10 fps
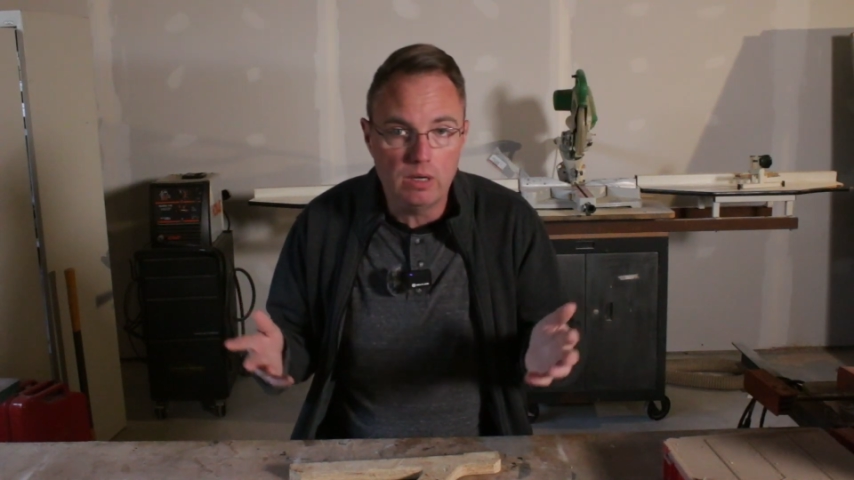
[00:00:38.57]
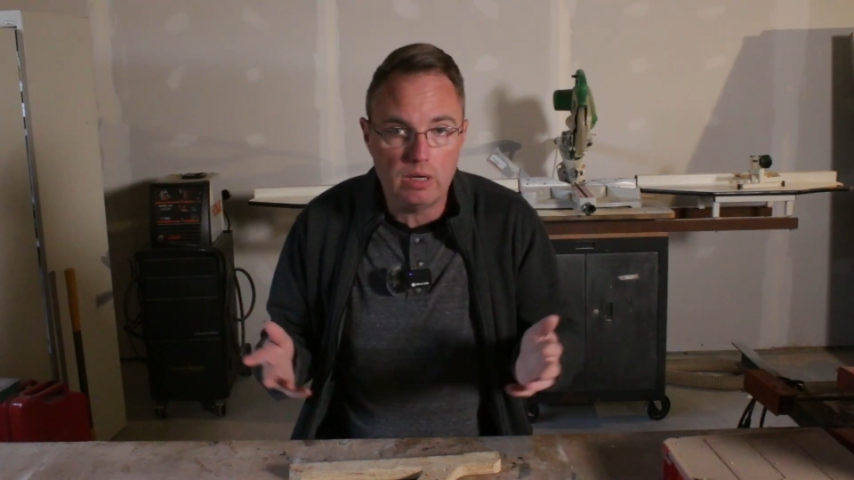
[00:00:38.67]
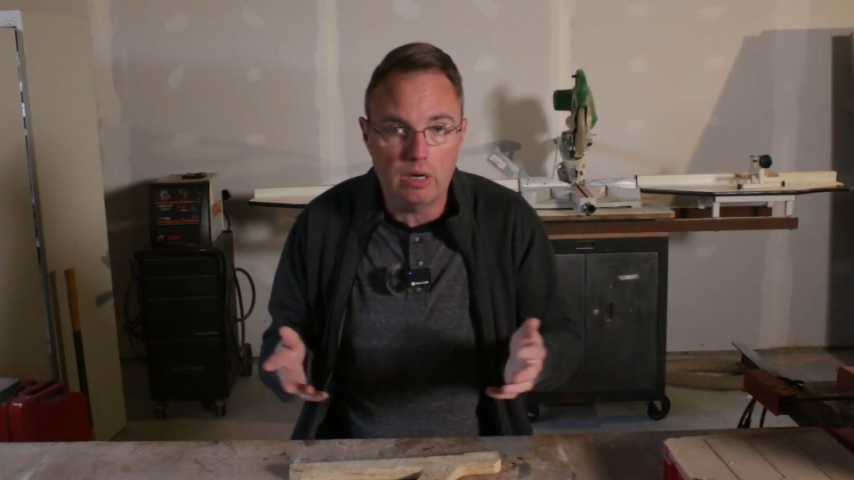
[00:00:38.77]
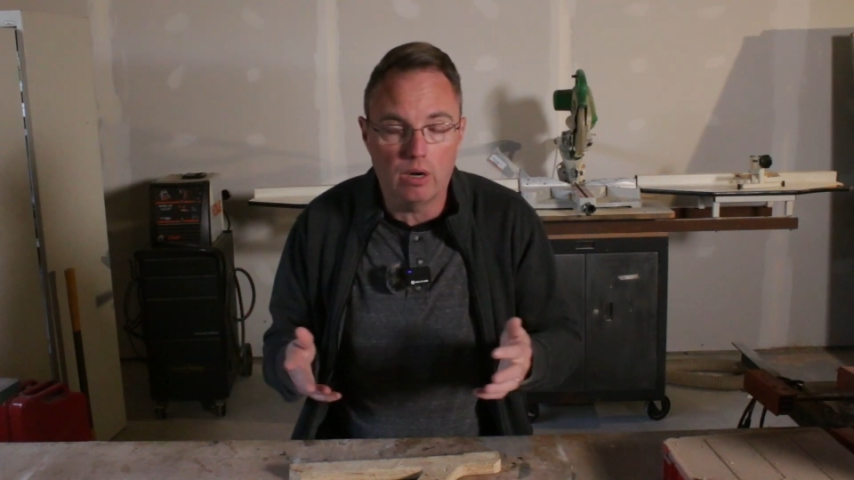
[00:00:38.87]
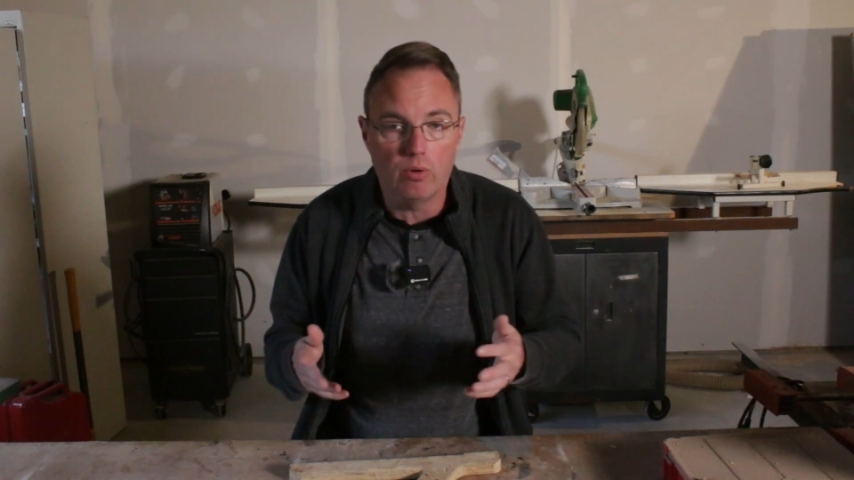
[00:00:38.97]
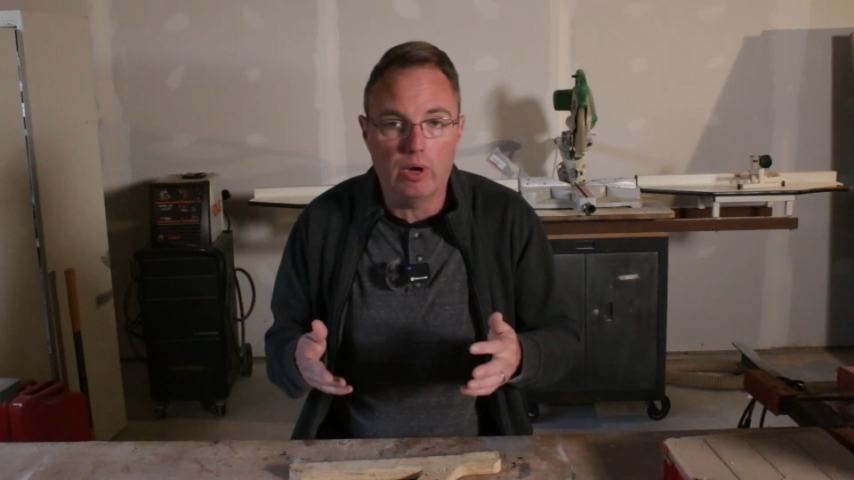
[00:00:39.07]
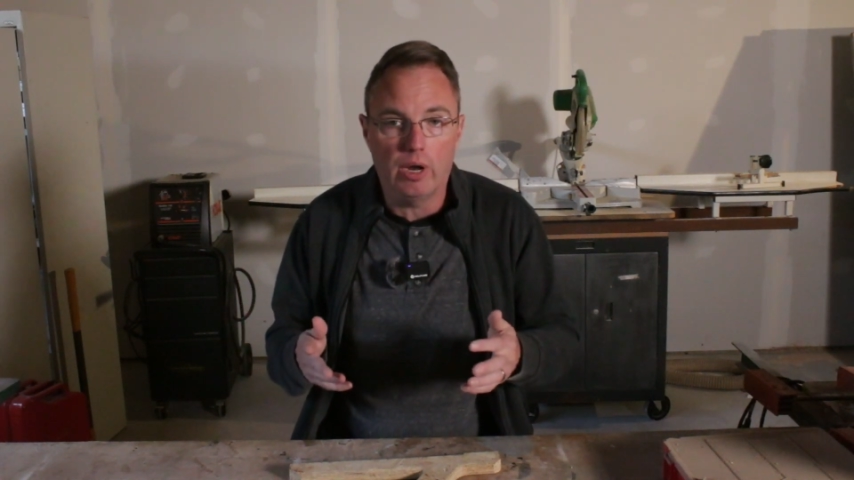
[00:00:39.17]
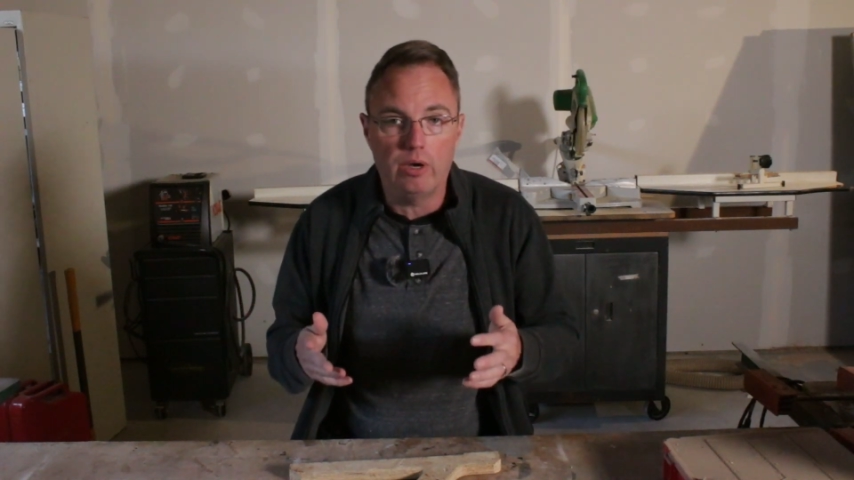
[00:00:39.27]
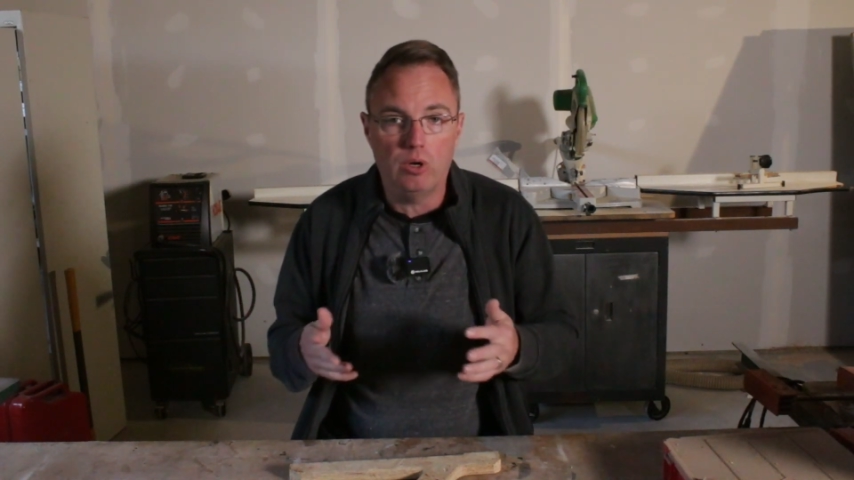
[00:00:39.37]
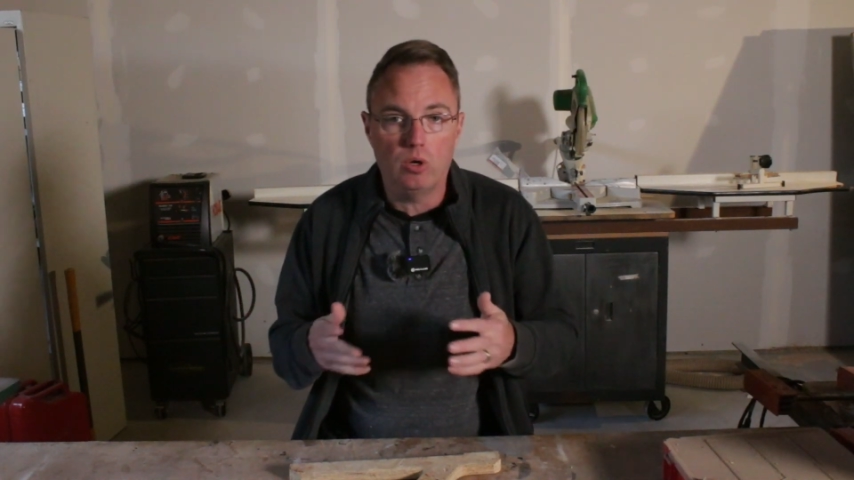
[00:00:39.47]

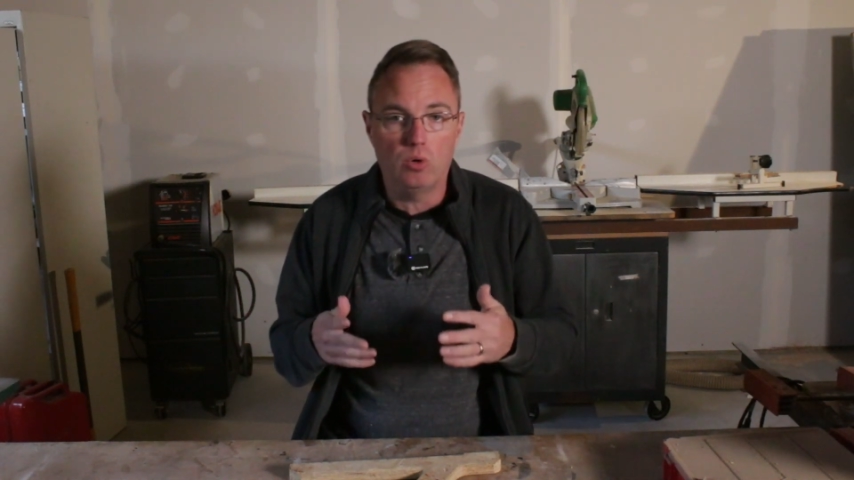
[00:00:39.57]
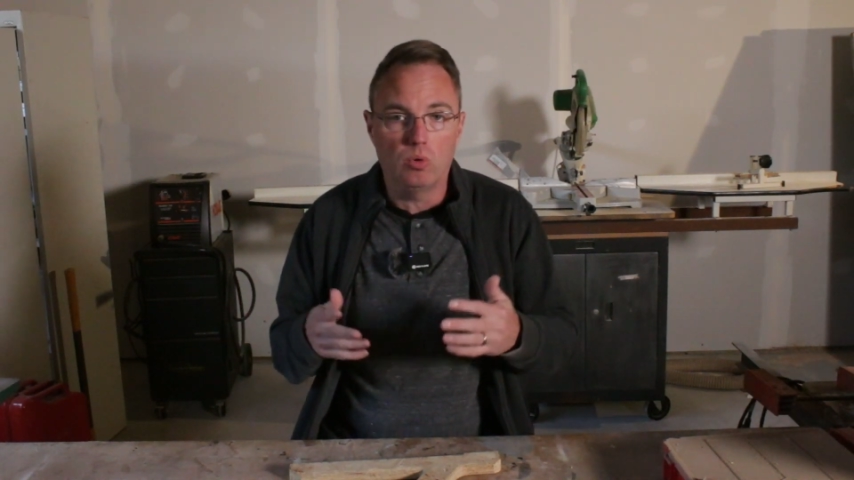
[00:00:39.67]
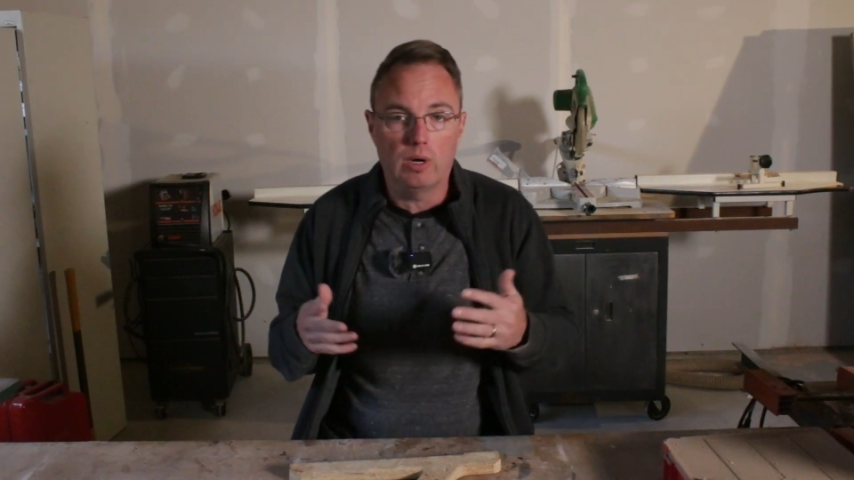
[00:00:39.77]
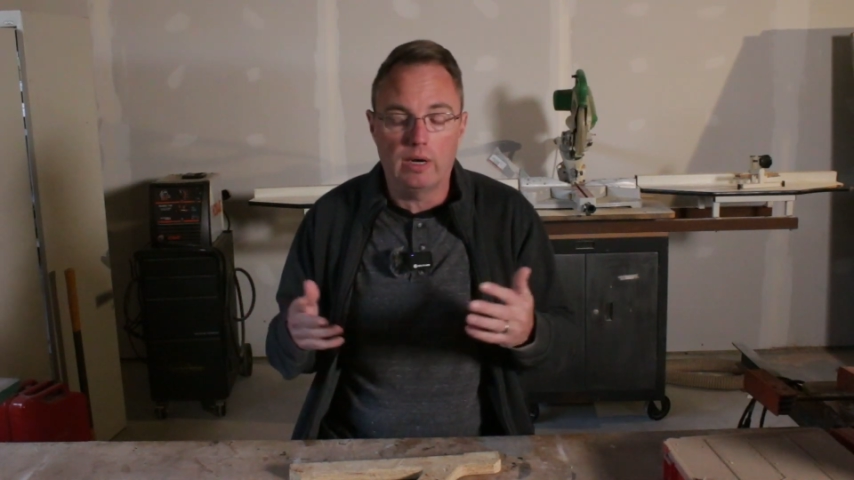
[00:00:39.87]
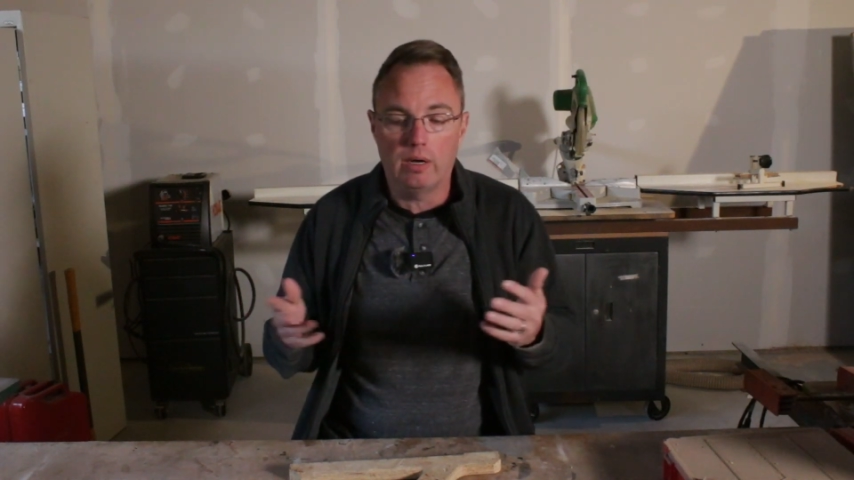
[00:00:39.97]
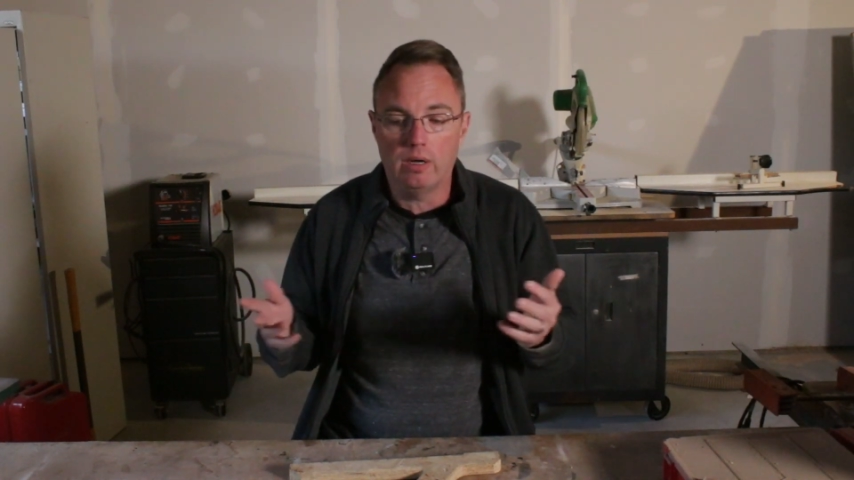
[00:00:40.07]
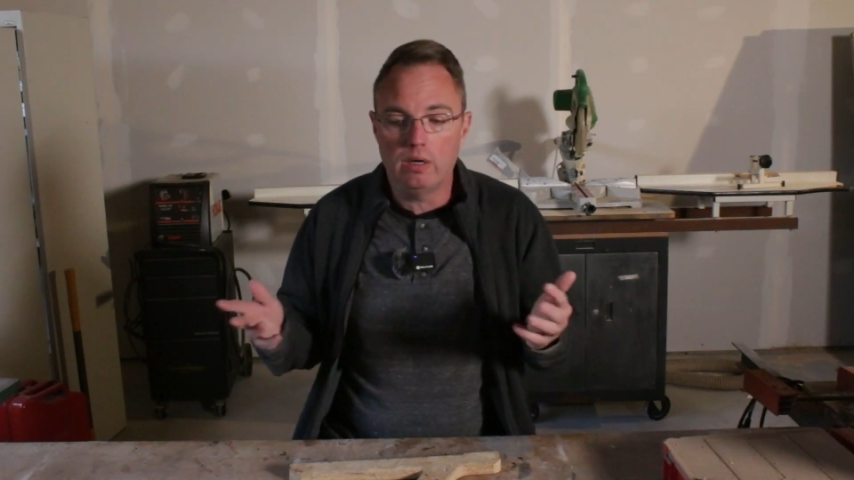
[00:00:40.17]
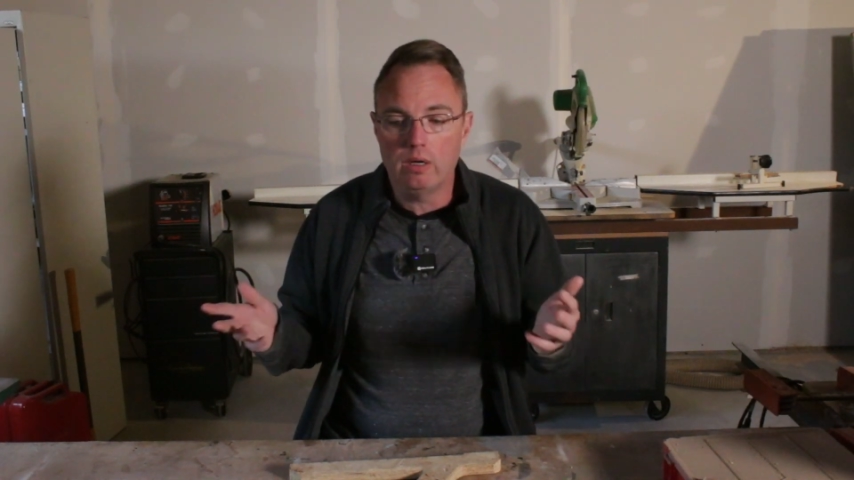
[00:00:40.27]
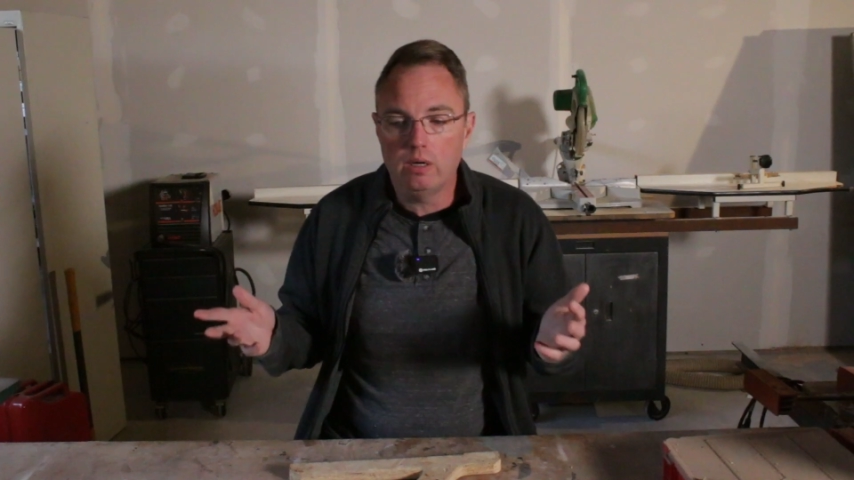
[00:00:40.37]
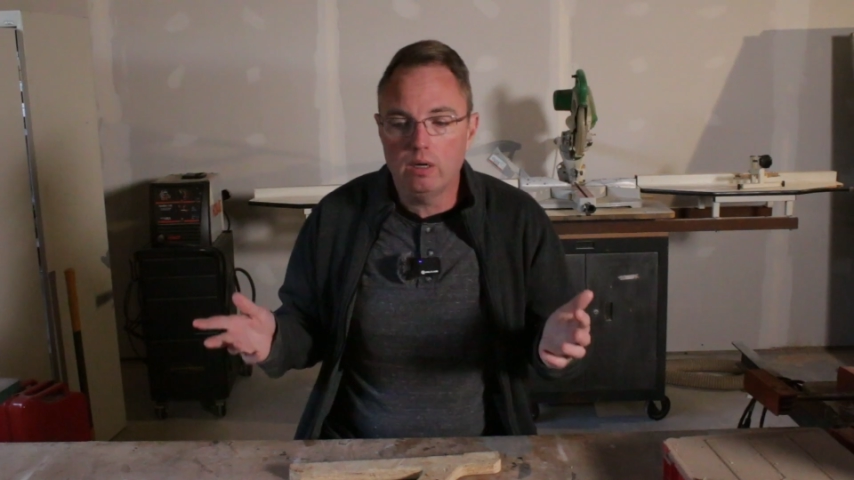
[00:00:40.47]

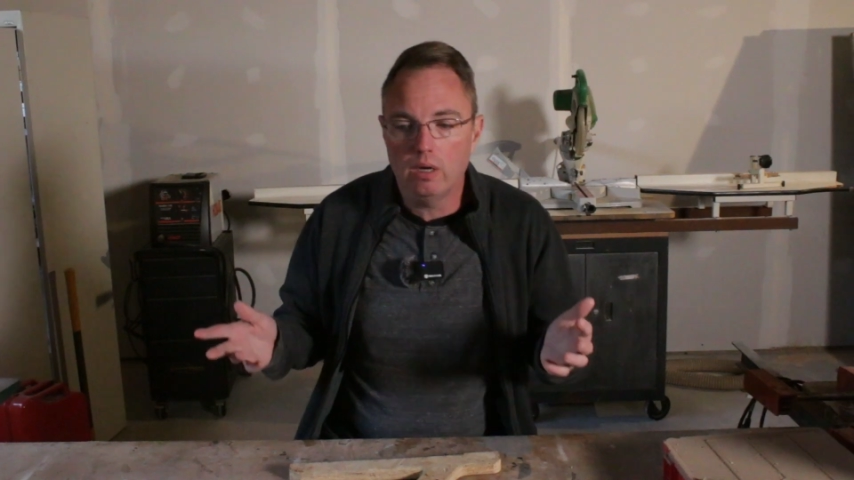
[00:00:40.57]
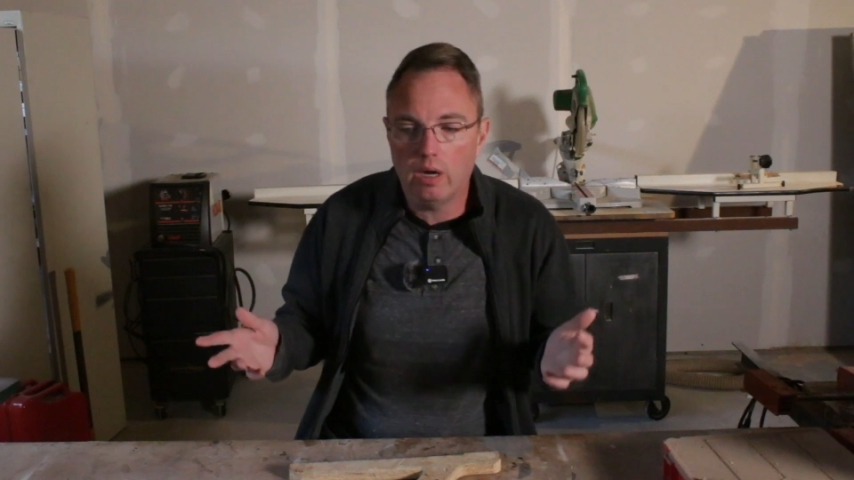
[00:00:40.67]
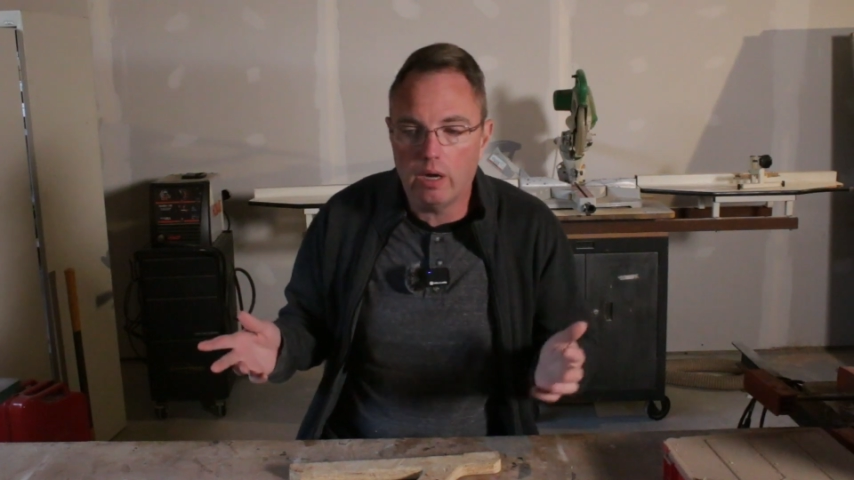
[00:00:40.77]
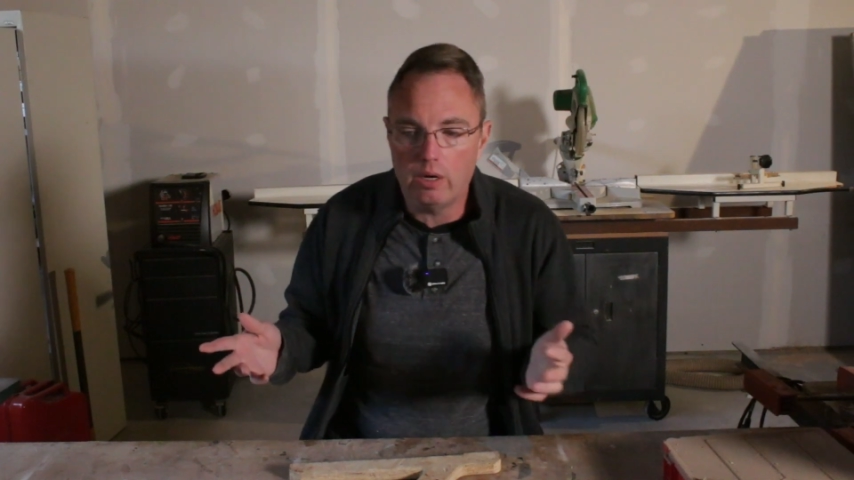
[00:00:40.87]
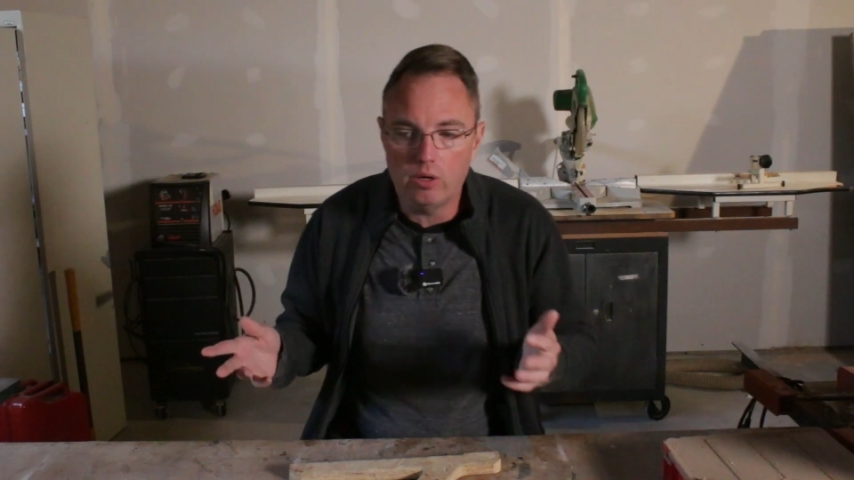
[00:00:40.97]
a